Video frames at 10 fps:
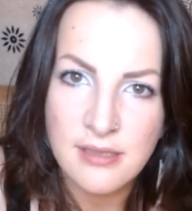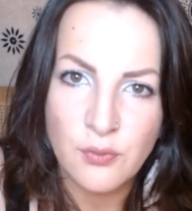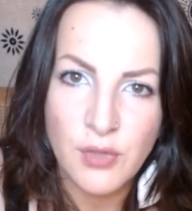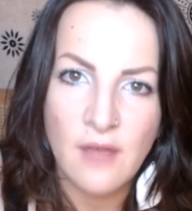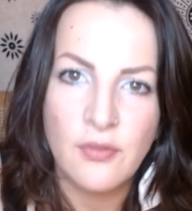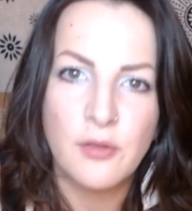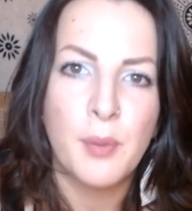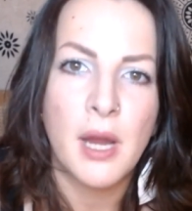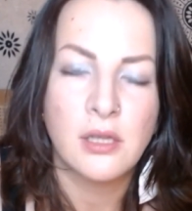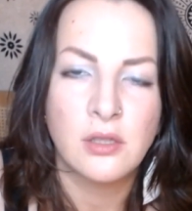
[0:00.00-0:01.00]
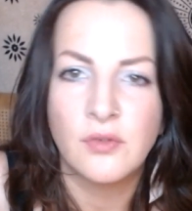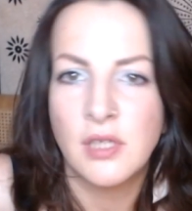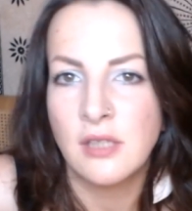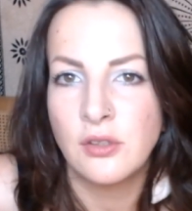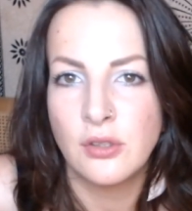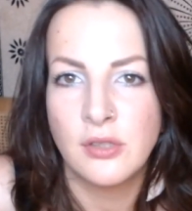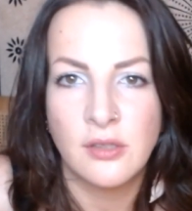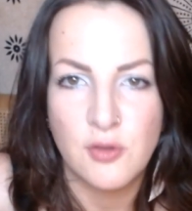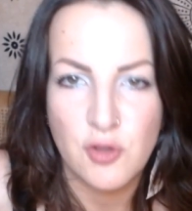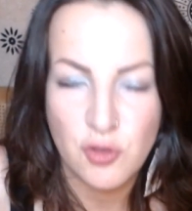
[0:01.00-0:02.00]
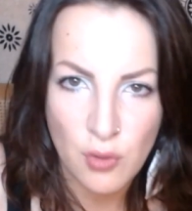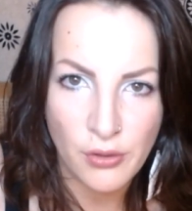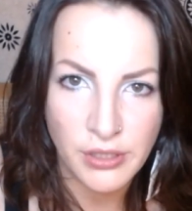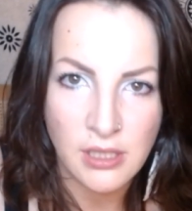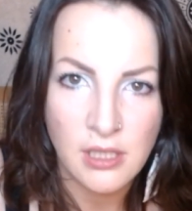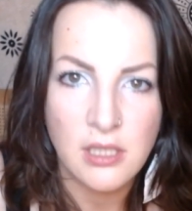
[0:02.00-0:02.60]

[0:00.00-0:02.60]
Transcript: and we have the part of nature that destroys.